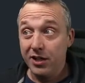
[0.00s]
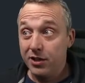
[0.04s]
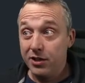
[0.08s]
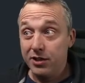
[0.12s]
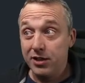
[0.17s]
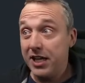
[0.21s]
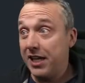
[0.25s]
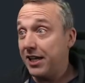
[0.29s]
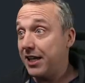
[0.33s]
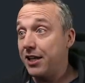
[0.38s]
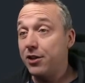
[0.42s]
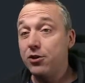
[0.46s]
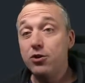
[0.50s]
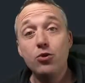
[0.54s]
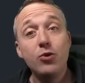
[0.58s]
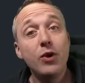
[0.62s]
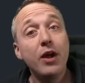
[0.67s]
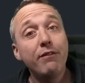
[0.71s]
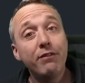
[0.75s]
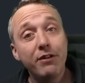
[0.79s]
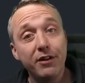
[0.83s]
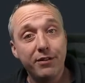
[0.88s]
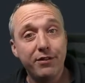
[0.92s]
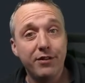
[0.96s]
that can do
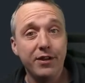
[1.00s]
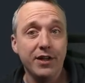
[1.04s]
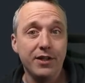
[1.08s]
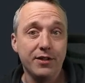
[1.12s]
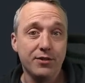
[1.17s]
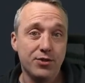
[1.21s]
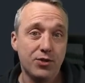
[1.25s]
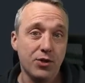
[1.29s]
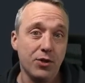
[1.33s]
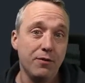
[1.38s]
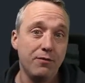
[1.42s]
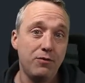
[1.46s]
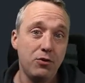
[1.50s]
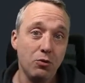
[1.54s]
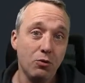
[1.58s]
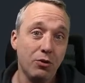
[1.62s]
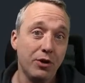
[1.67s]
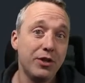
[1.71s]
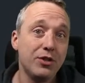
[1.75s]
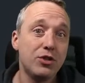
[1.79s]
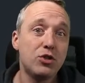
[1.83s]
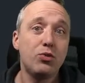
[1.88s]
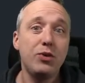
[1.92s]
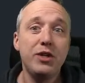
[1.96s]
everything. So if you
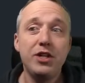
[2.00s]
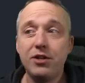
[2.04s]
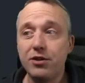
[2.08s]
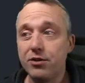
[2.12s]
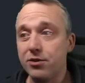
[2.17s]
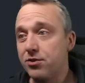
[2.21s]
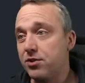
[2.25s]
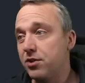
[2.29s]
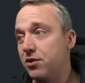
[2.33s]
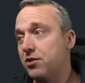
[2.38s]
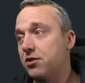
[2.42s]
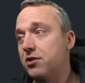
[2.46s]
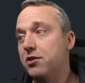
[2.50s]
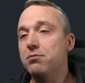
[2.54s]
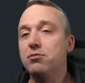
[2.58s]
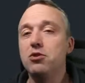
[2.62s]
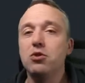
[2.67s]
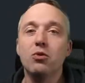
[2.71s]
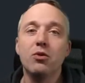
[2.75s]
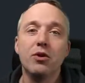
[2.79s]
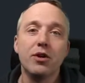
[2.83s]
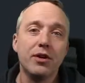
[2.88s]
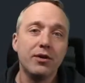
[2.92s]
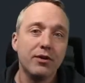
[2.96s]
want to tweak your system, you
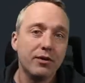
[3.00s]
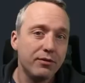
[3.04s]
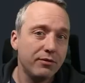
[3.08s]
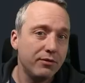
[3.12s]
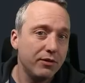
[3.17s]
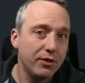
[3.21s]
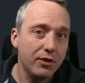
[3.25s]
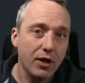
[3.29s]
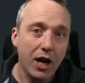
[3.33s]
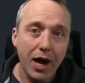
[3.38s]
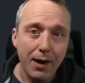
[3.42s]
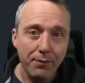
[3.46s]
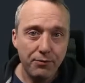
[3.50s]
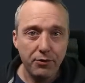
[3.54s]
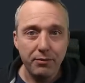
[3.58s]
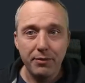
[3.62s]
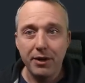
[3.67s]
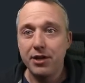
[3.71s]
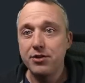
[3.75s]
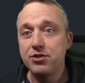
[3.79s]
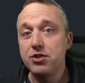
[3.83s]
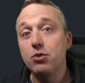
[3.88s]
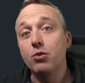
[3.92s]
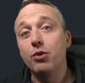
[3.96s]
want to
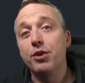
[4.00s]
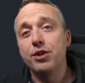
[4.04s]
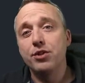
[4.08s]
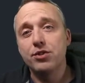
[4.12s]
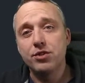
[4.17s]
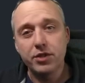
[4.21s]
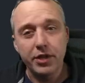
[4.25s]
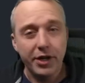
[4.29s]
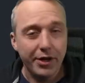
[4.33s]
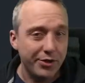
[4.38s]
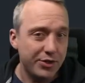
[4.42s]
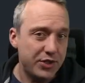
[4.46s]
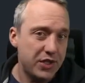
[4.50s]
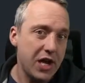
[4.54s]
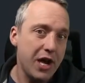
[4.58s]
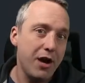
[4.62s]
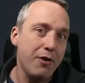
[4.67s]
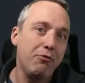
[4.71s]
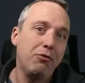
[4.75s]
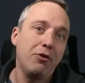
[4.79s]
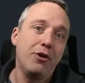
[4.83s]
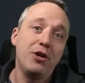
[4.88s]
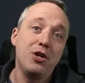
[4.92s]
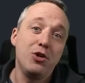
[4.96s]
optimize it, you want to install
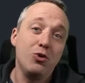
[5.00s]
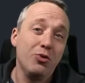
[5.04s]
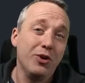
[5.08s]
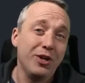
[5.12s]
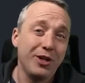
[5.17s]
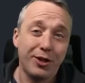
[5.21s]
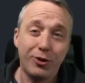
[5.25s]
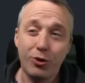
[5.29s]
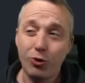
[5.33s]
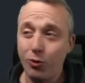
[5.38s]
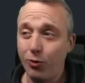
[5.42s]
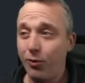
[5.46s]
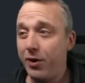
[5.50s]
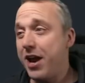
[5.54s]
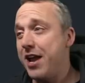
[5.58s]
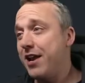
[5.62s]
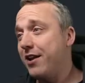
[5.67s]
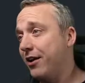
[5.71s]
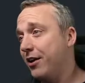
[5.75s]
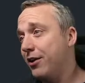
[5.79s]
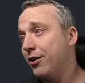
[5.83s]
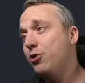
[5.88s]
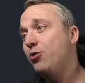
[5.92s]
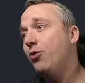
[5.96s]
software, you want to create
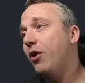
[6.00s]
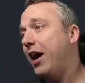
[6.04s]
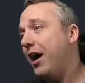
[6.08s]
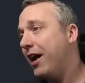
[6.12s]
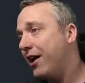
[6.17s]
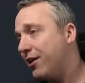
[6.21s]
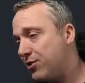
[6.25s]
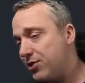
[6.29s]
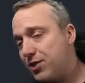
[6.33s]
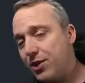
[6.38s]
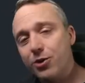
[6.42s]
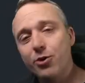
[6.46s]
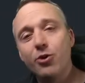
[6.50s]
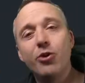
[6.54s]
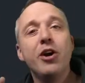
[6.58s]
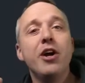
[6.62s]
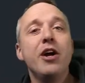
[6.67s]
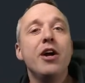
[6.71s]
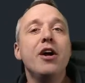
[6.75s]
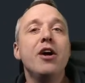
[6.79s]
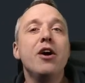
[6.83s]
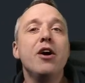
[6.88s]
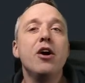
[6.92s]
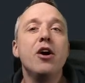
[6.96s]
a new ISO,
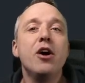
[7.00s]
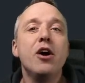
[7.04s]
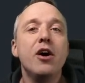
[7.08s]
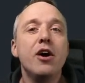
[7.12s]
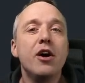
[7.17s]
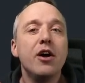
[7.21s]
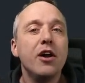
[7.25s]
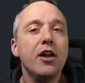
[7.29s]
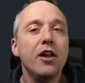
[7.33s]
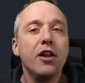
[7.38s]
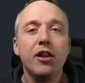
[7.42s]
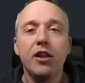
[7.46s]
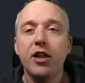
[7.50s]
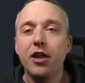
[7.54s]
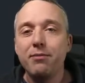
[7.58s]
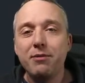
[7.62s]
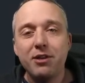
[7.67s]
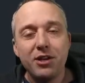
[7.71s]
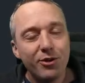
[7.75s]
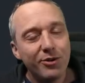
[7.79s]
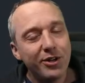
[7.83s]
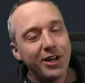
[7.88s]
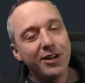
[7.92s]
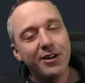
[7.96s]
let me
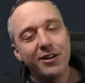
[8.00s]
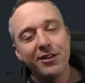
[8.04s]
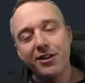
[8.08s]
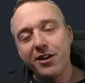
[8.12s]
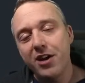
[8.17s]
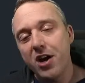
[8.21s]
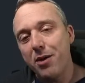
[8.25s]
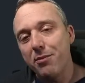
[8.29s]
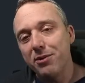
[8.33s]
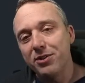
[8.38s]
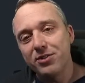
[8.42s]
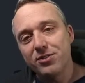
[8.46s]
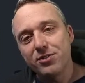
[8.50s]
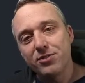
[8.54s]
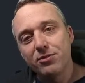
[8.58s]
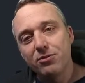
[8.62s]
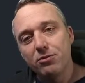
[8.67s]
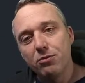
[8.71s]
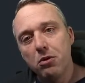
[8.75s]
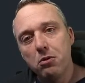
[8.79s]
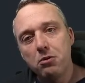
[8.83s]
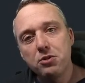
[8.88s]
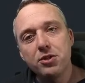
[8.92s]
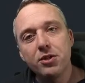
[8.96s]
know down in the comments.
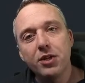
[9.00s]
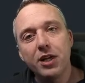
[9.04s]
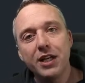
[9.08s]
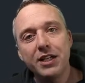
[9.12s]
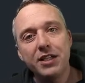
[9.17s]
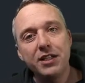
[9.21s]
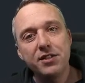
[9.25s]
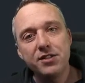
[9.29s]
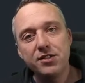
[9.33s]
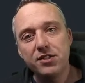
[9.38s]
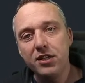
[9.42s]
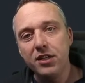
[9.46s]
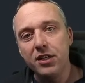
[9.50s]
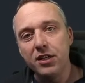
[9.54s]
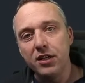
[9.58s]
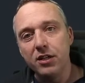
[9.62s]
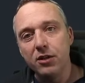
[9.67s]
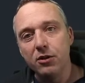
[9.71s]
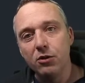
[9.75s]
What would you like to see?